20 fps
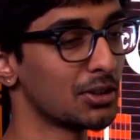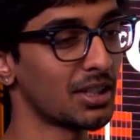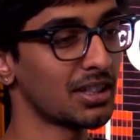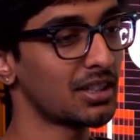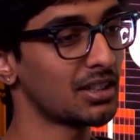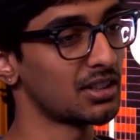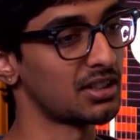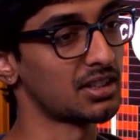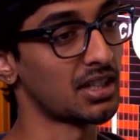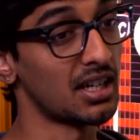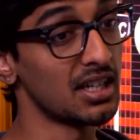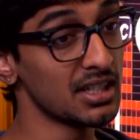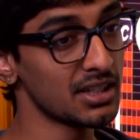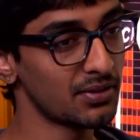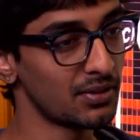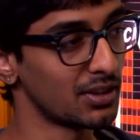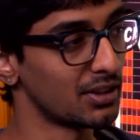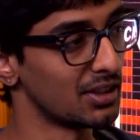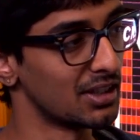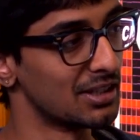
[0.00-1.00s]
like a science
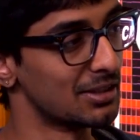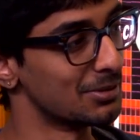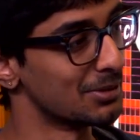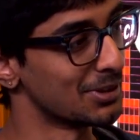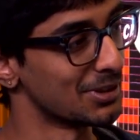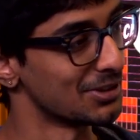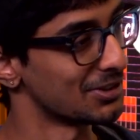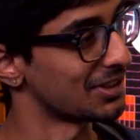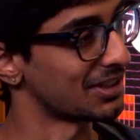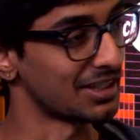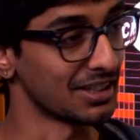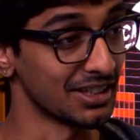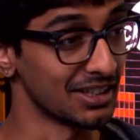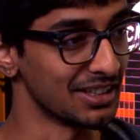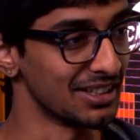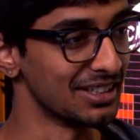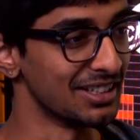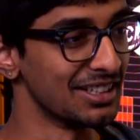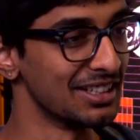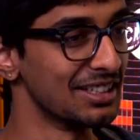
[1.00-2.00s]
fair nut when I was a
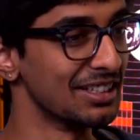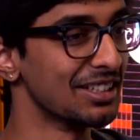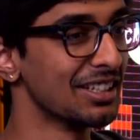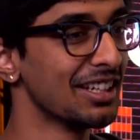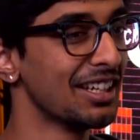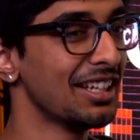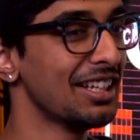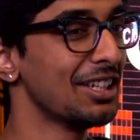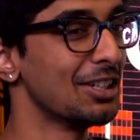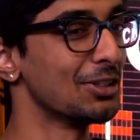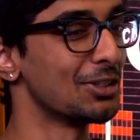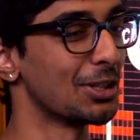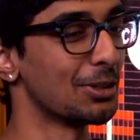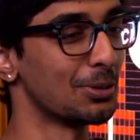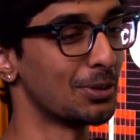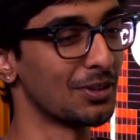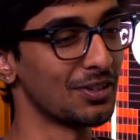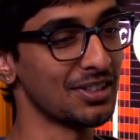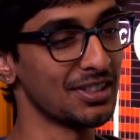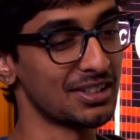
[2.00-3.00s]
kid, and mm -hmm. is at
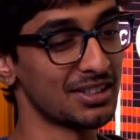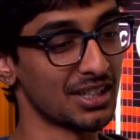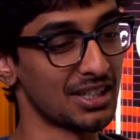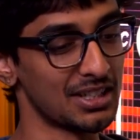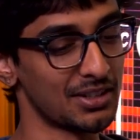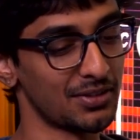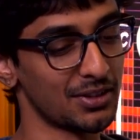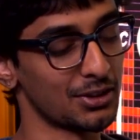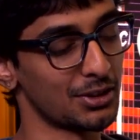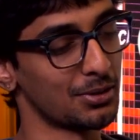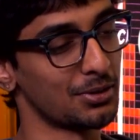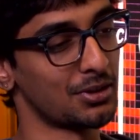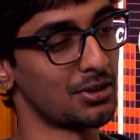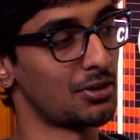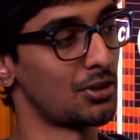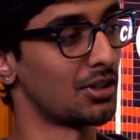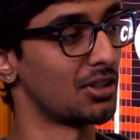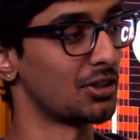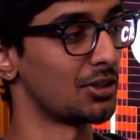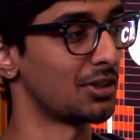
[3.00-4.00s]
one of these science fairs. There was a
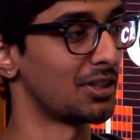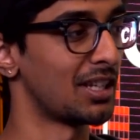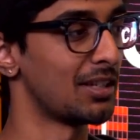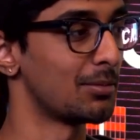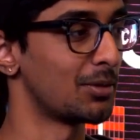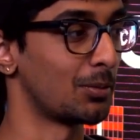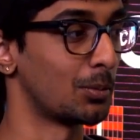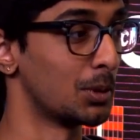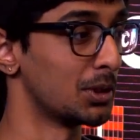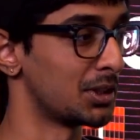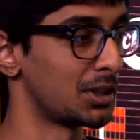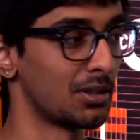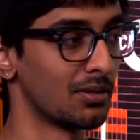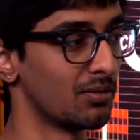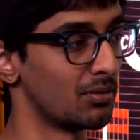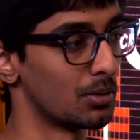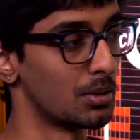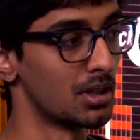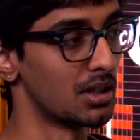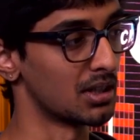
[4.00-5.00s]
judge. His name's Winston
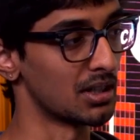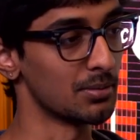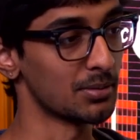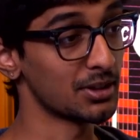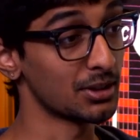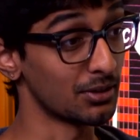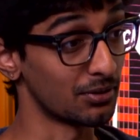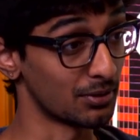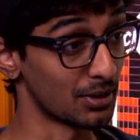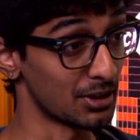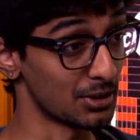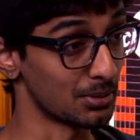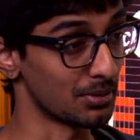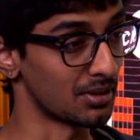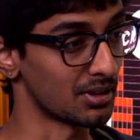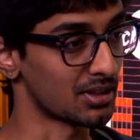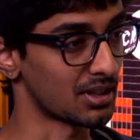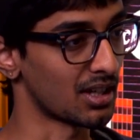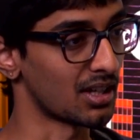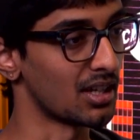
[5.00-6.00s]
Vuong. I'm still friends with
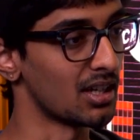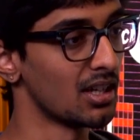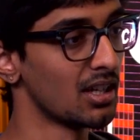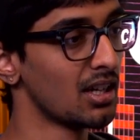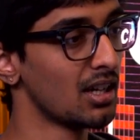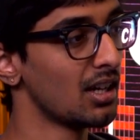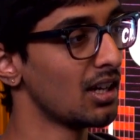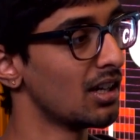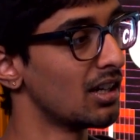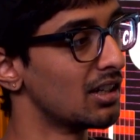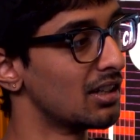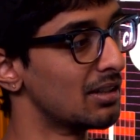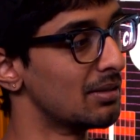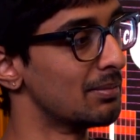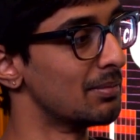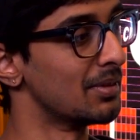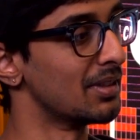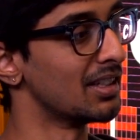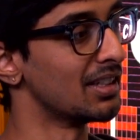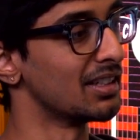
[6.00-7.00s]
this guy,
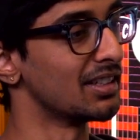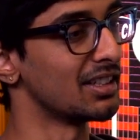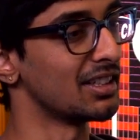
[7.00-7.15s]
um, and